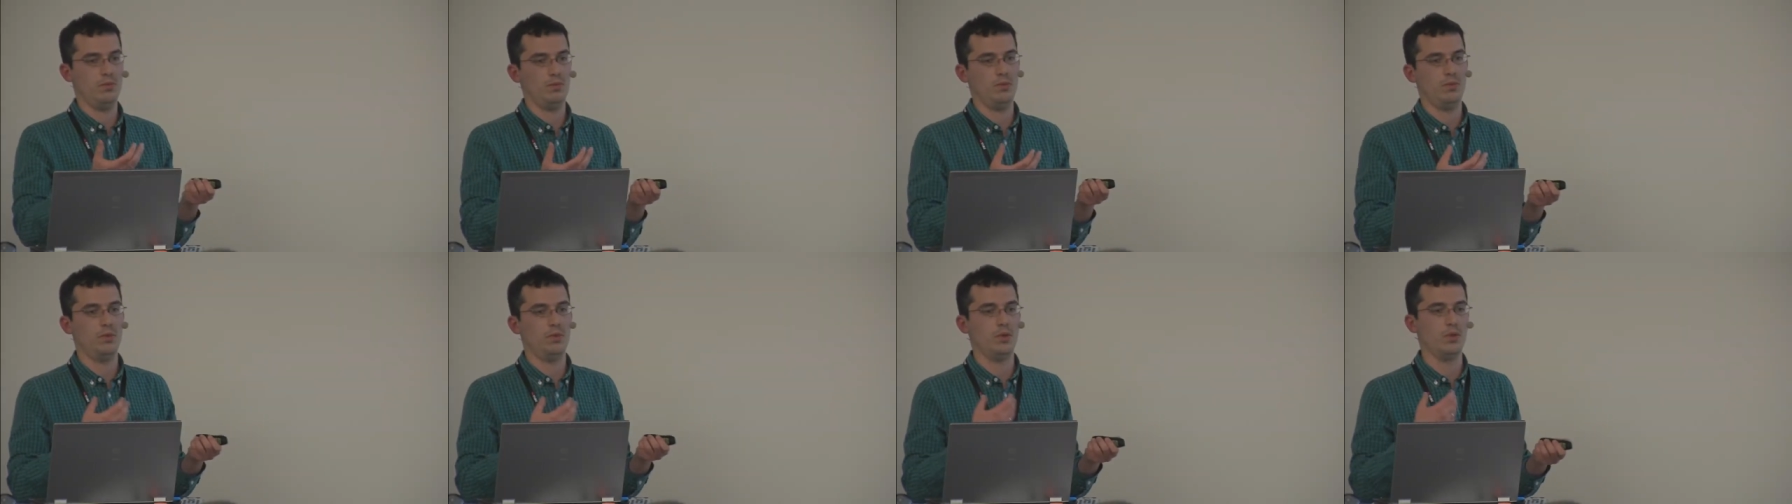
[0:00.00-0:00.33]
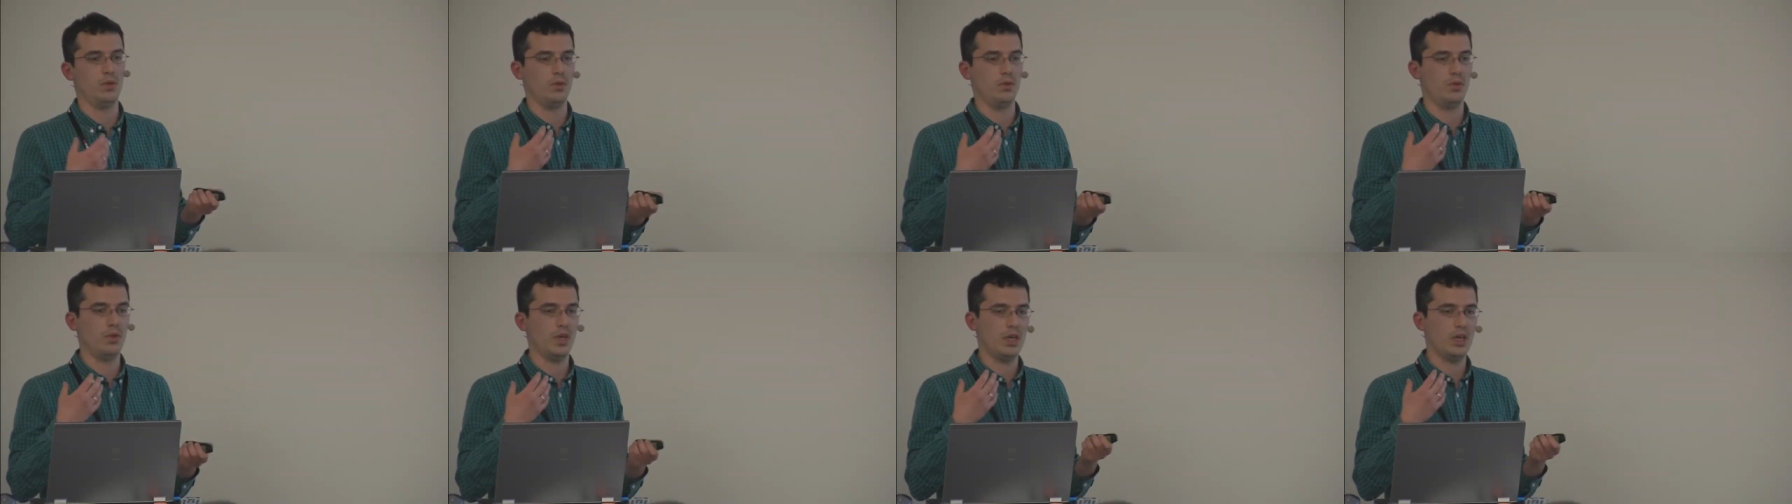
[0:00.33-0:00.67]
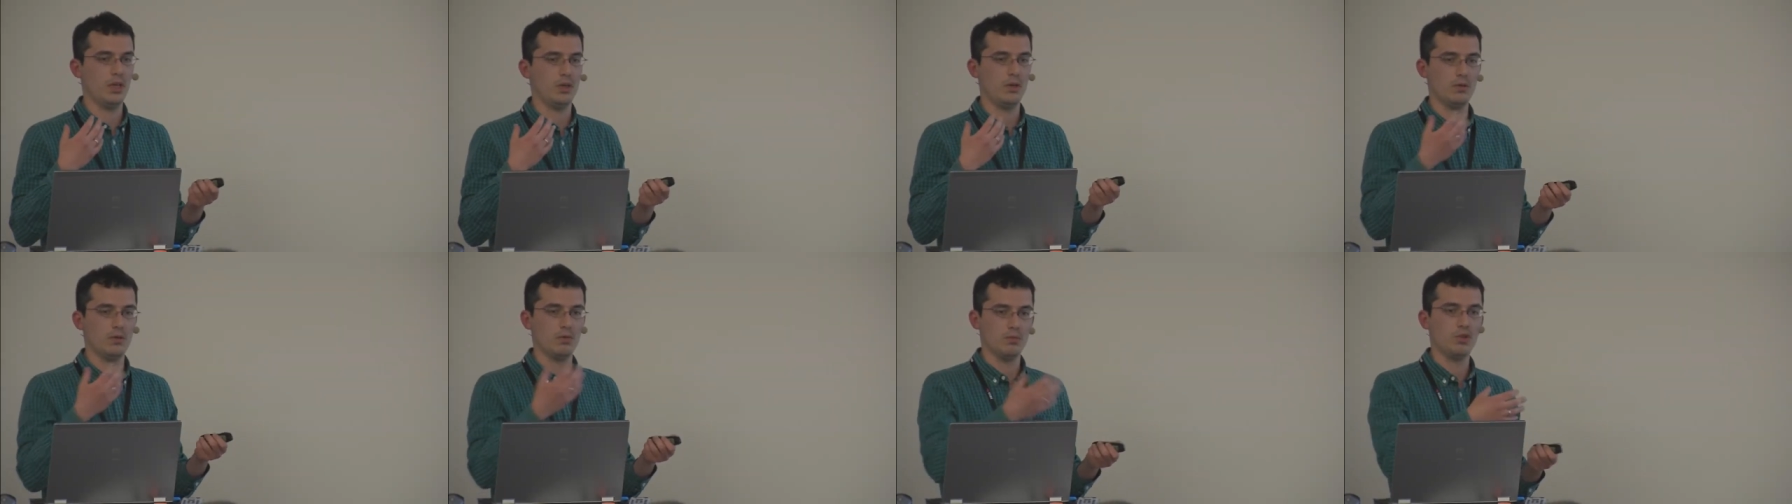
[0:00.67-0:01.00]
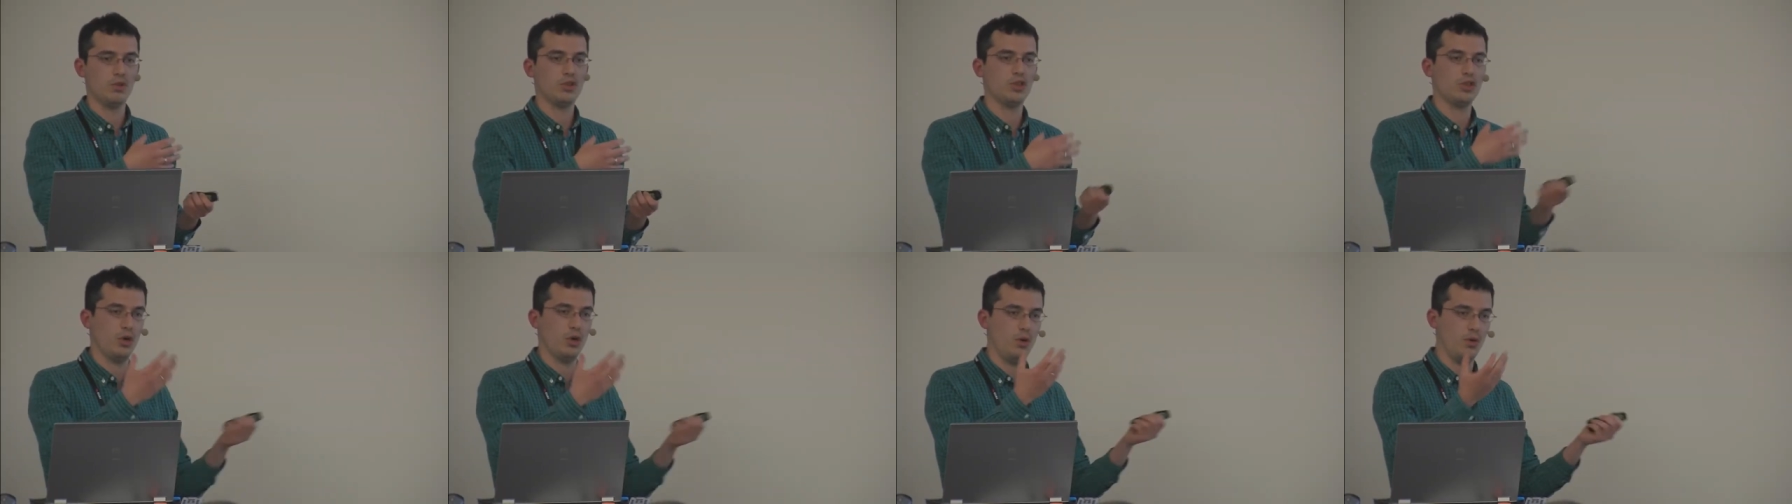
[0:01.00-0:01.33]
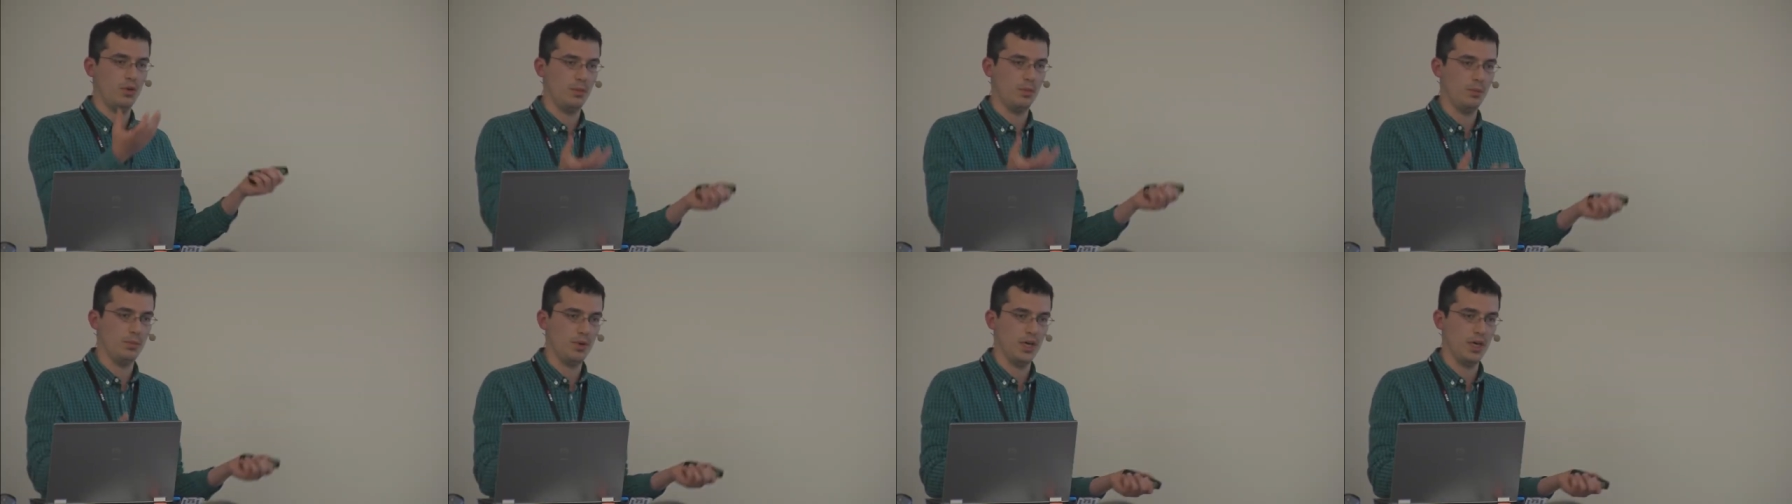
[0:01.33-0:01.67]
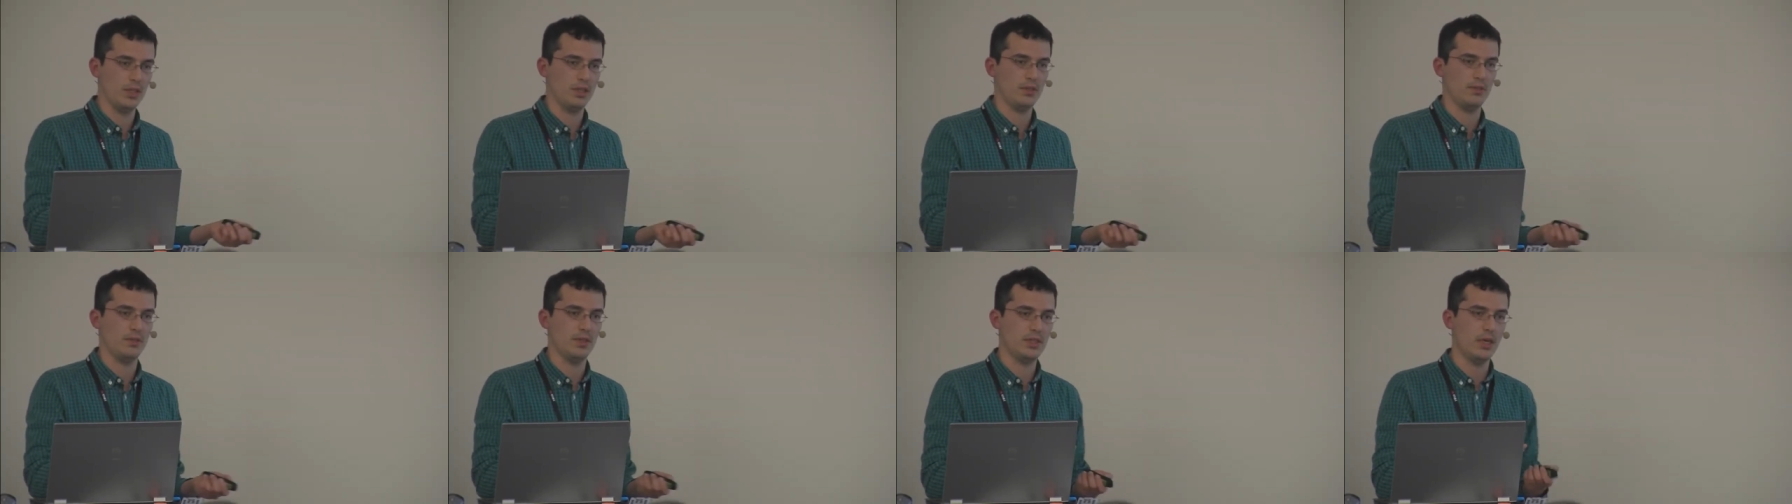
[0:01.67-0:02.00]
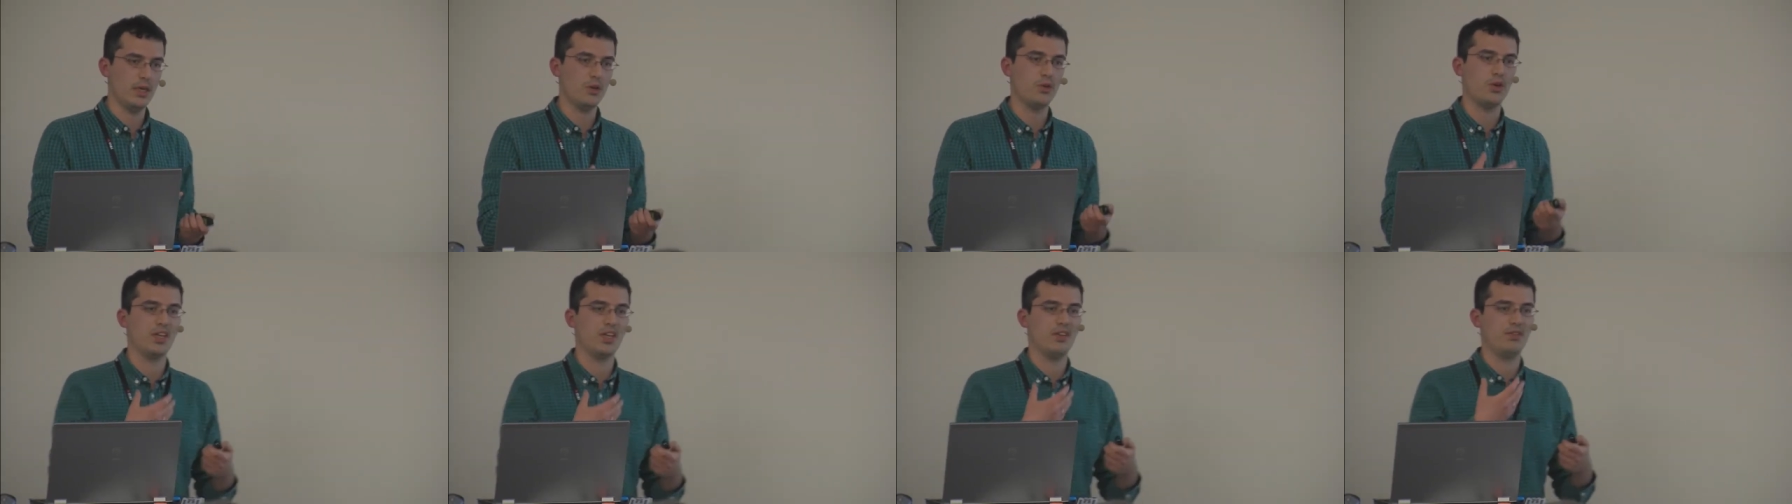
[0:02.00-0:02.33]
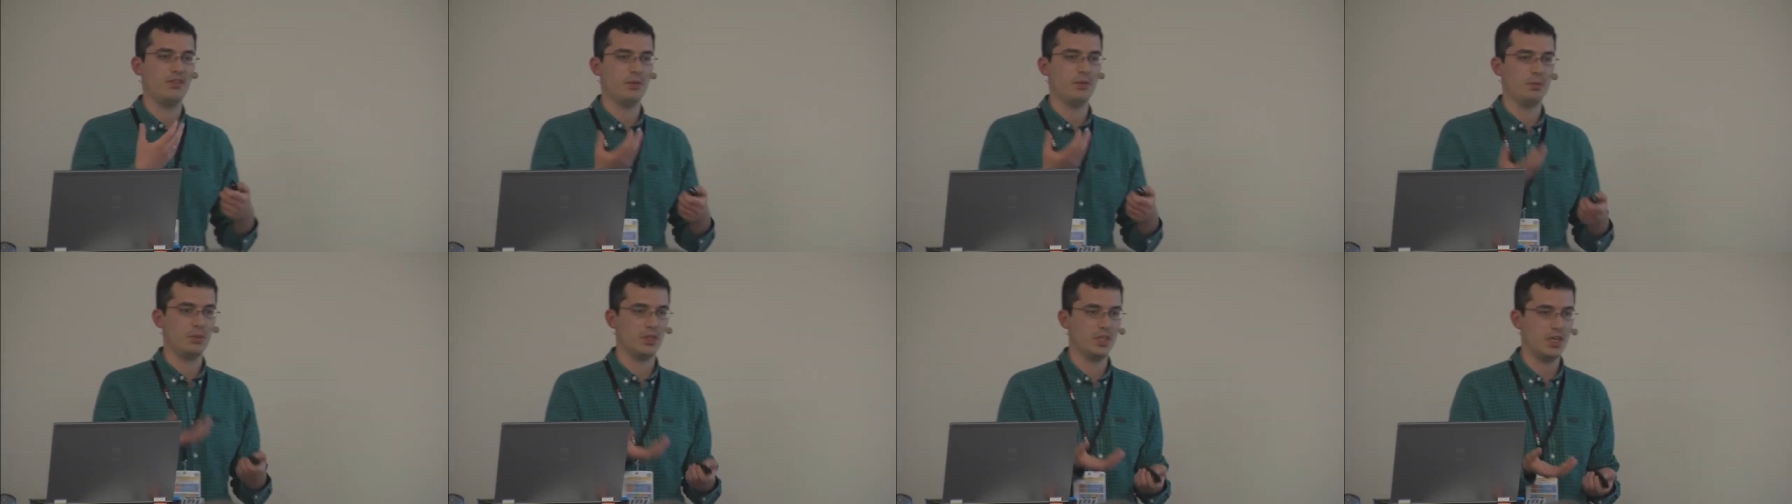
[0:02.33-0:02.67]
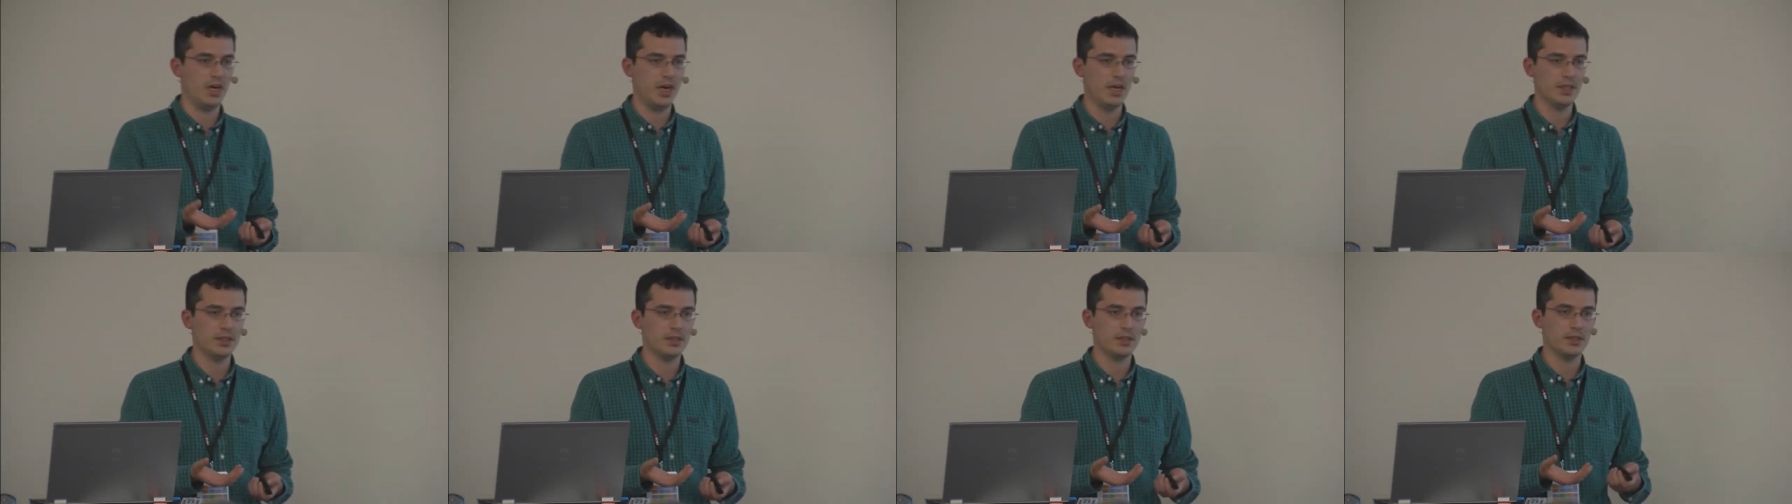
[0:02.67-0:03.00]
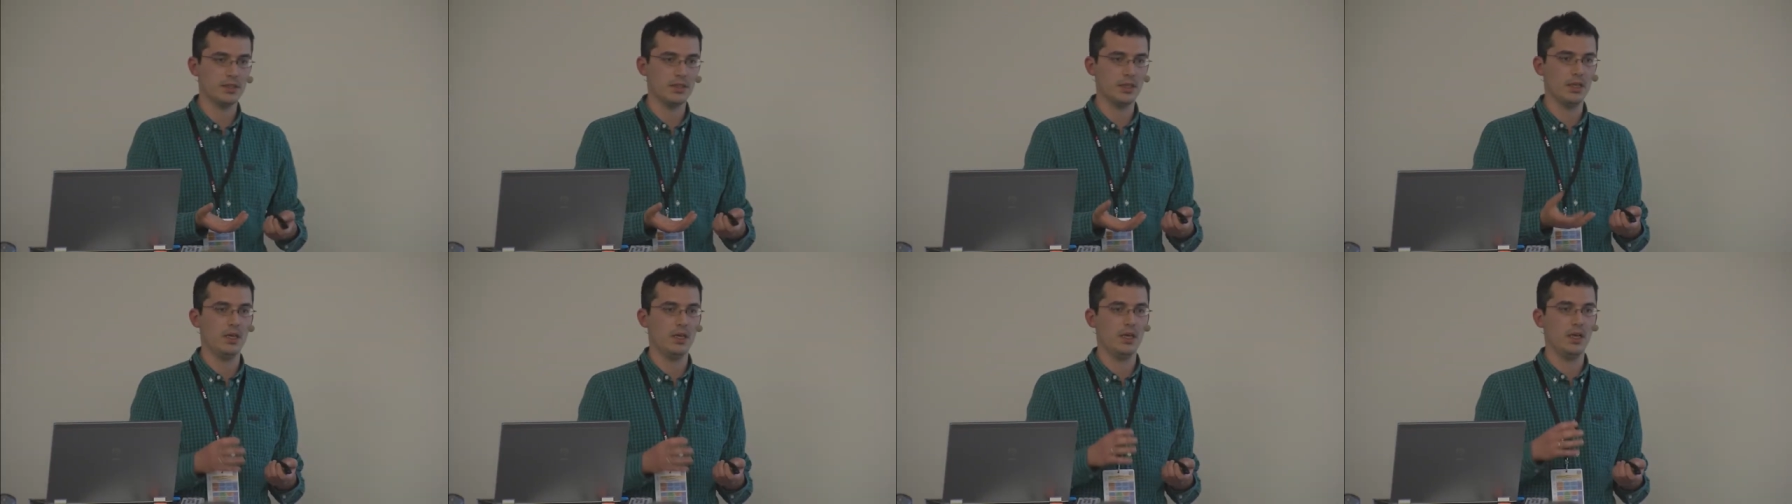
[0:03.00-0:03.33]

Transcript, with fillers: you know, they can show them parts of the site or give them tasks,